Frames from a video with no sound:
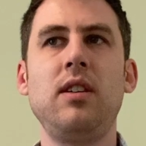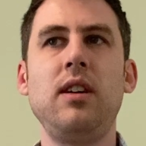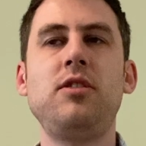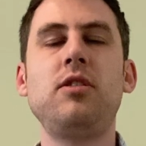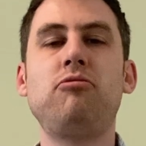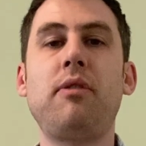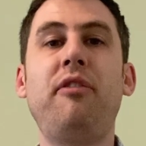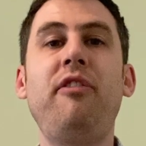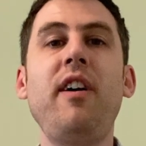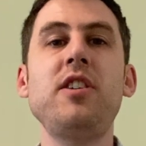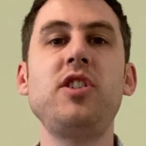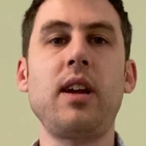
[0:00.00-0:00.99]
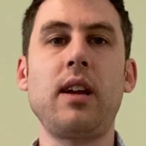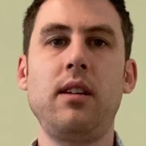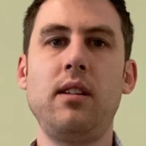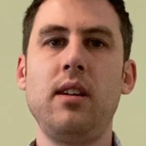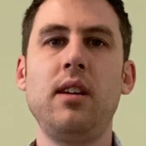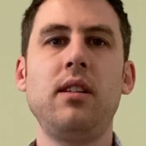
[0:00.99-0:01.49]
it's just refreshing
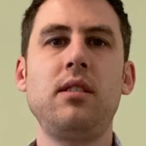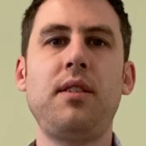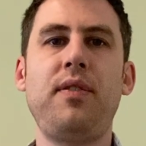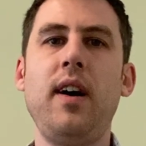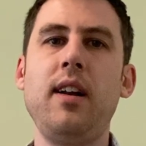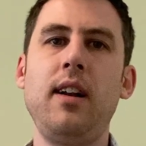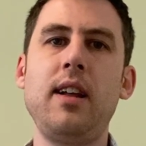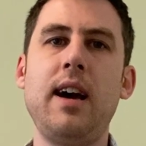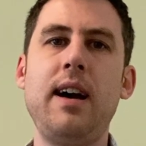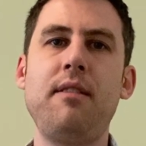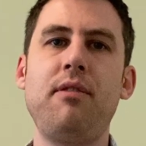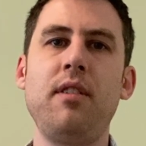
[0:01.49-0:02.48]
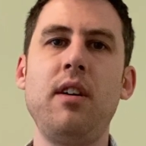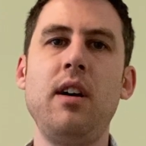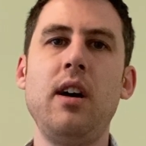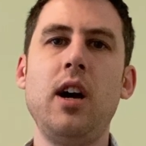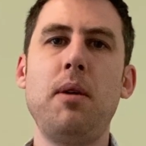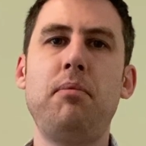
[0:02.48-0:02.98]
to finally have
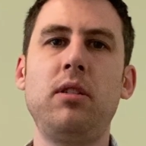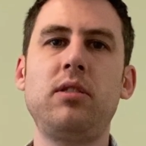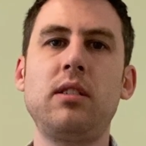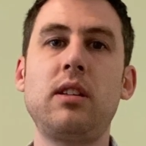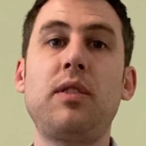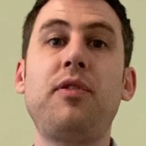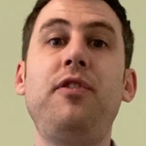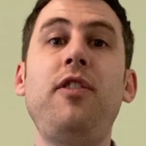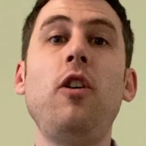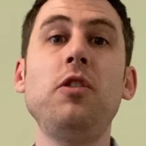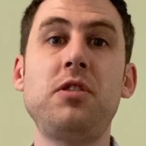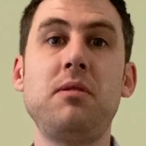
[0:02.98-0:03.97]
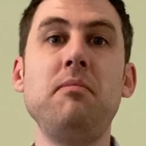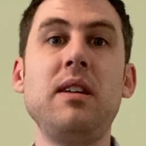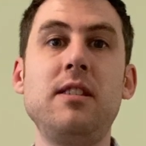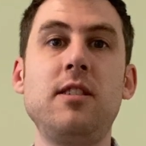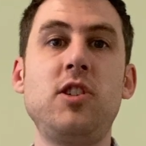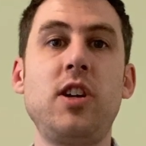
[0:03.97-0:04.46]
a project that's forced me
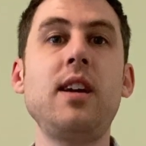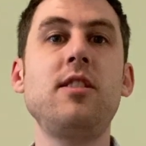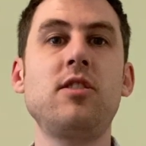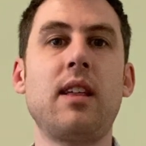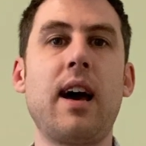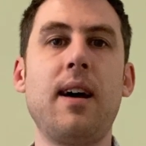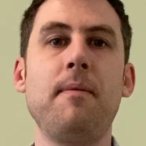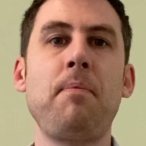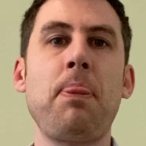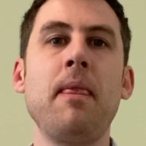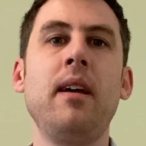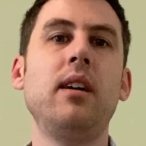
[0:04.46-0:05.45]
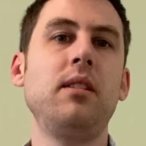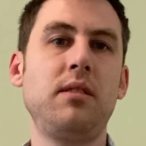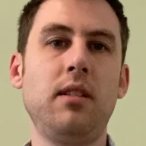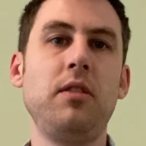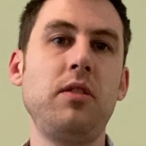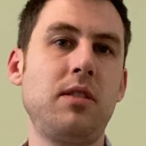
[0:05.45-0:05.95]
to change that and
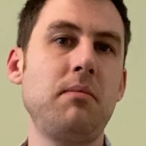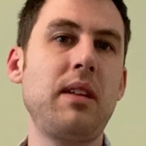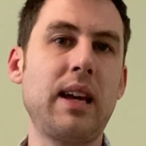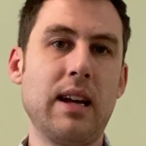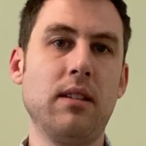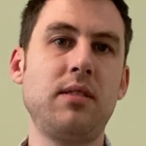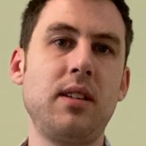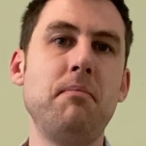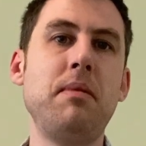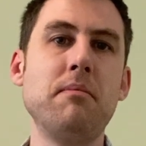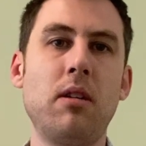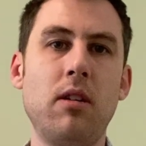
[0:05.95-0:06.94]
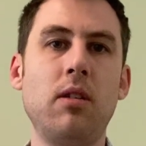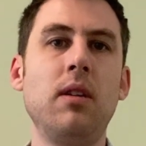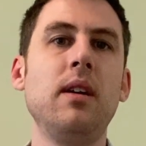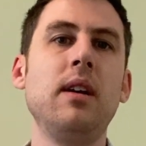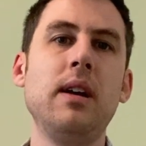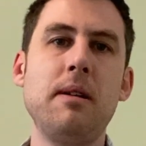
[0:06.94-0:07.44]
start doing something else and a bit more
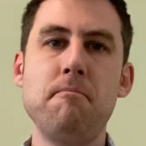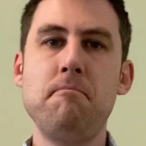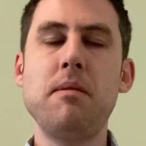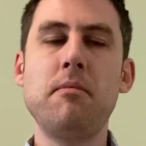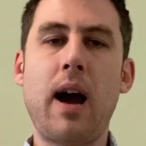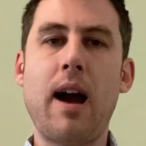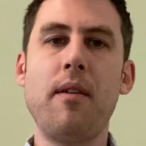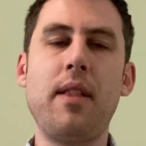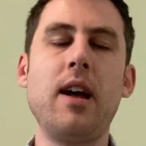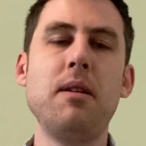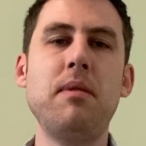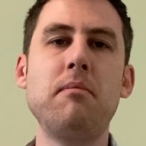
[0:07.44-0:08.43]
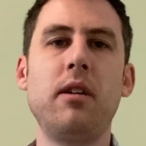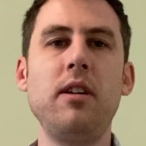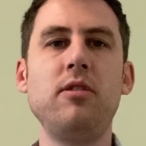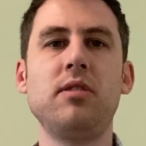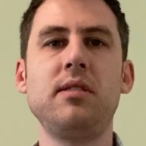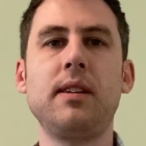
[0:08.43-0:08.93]
bit more out there and a bit more
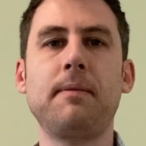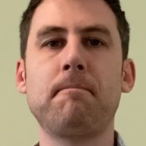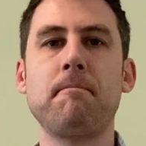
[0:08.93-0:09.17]
interesting.